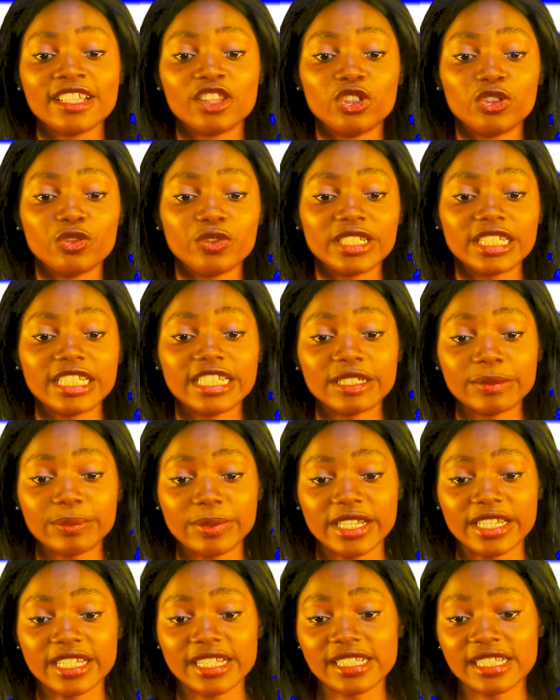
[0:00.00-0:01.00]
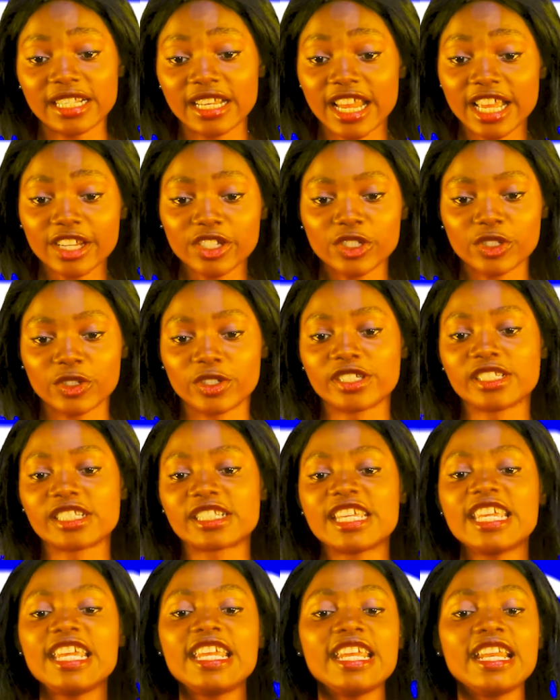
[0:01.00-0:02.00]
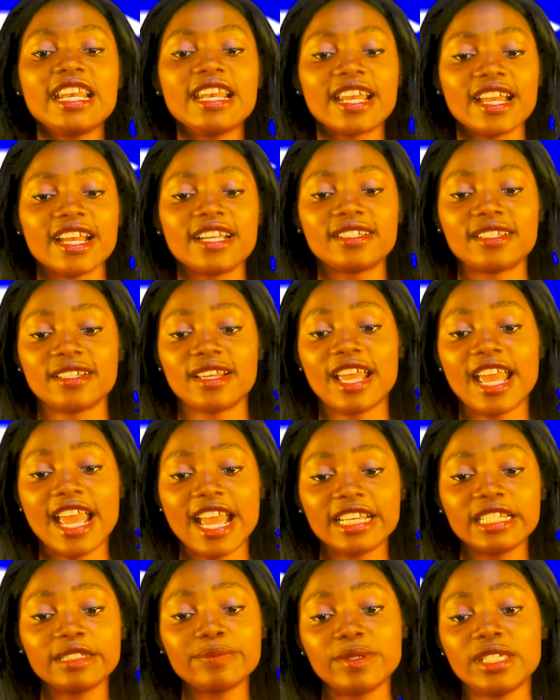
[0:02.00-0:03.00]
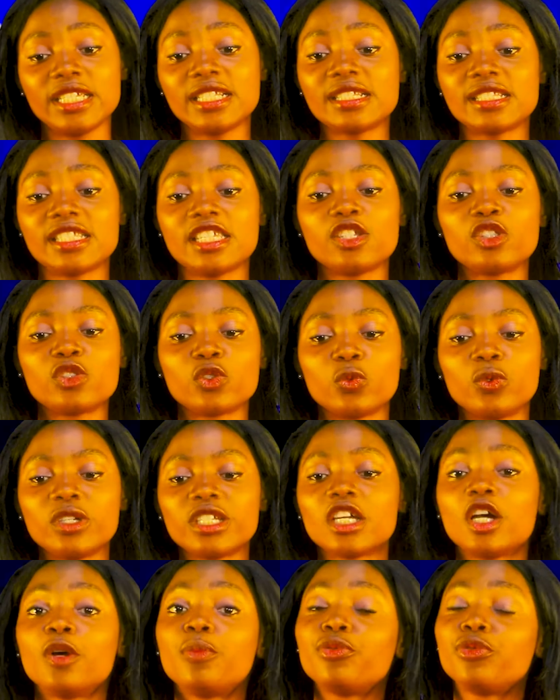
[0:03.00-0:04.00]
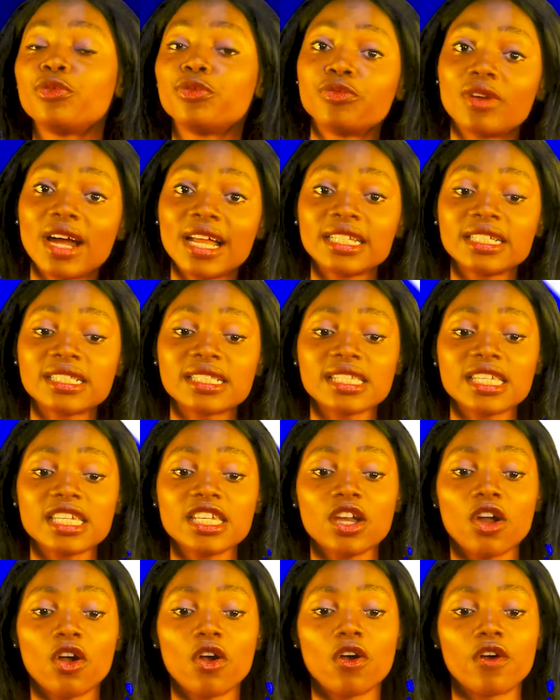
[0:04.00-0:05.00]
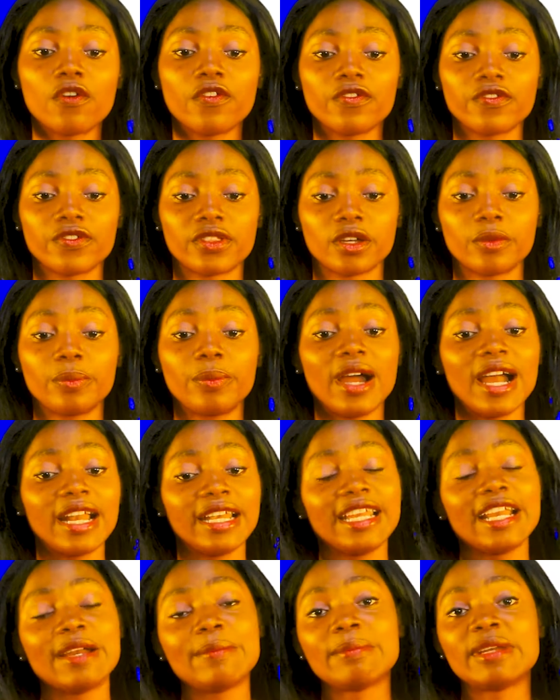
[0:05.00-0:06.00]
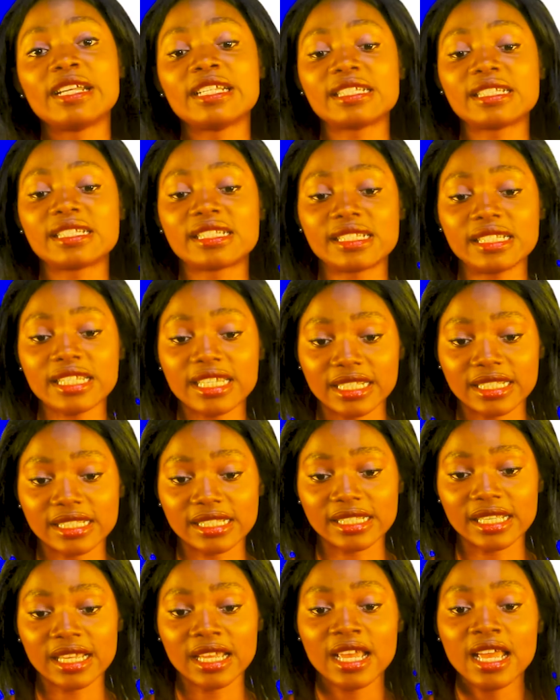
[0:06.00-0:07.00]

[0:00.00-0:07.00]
during independence elections, he led the NPC to win a plurality of the parliament seats.